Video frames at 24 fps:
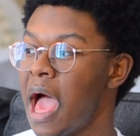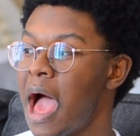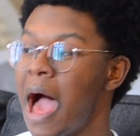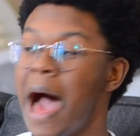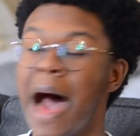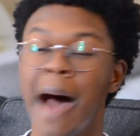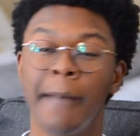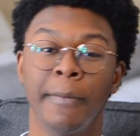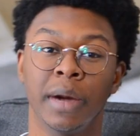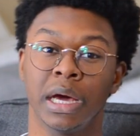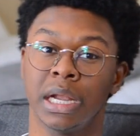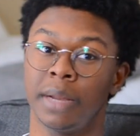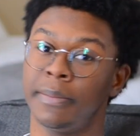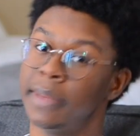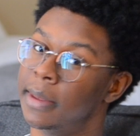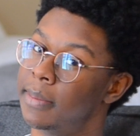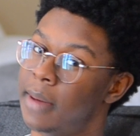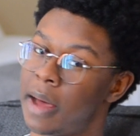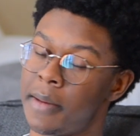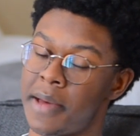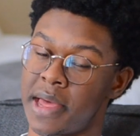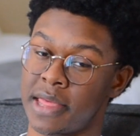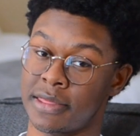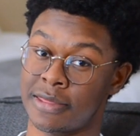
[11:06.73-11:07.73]
I'm going to be
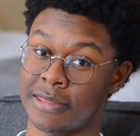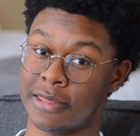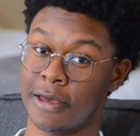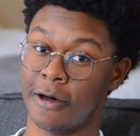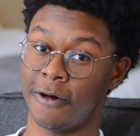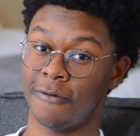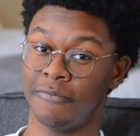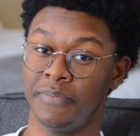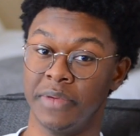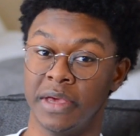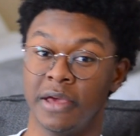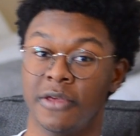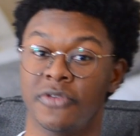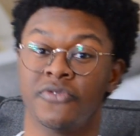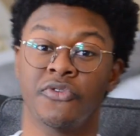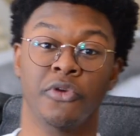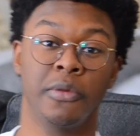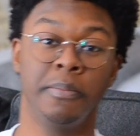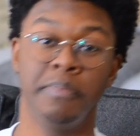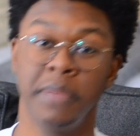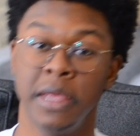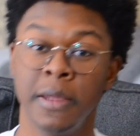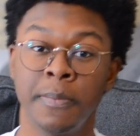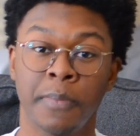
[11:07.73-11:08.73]
by myself. Because for
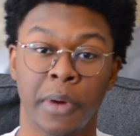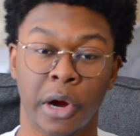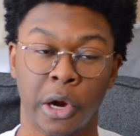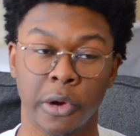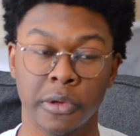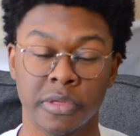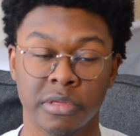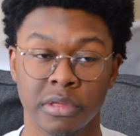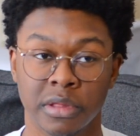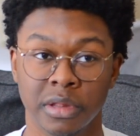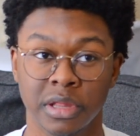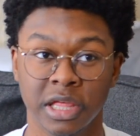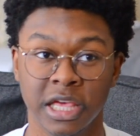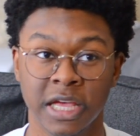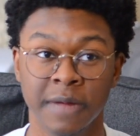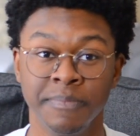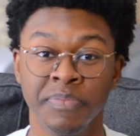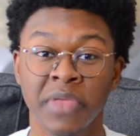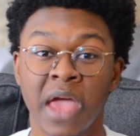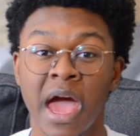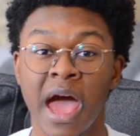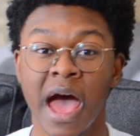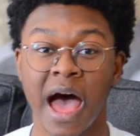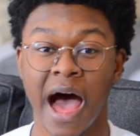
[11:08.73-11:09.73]
me personally,
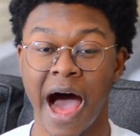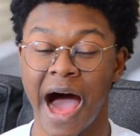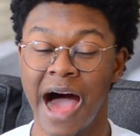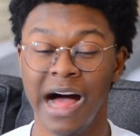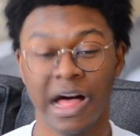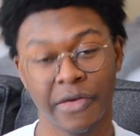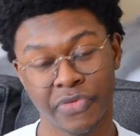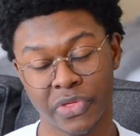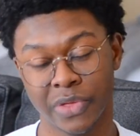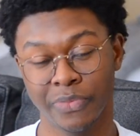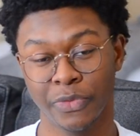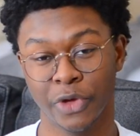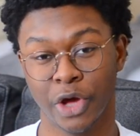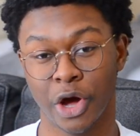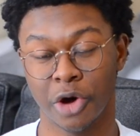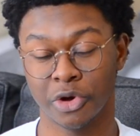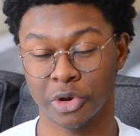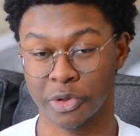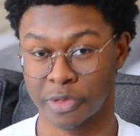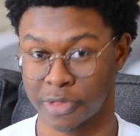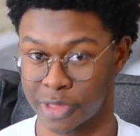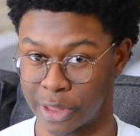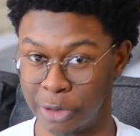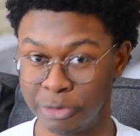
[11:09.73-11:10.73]
I have something called
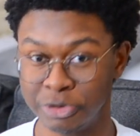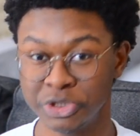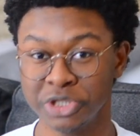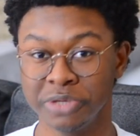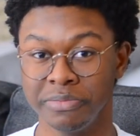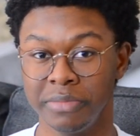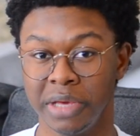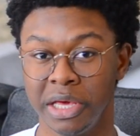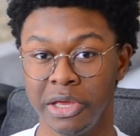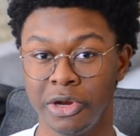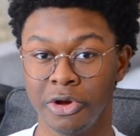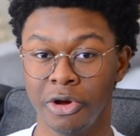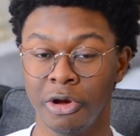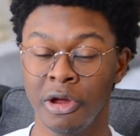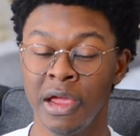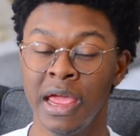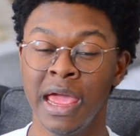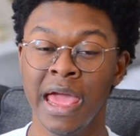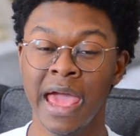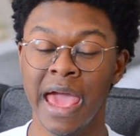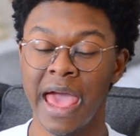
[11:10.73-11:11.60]
a social meter.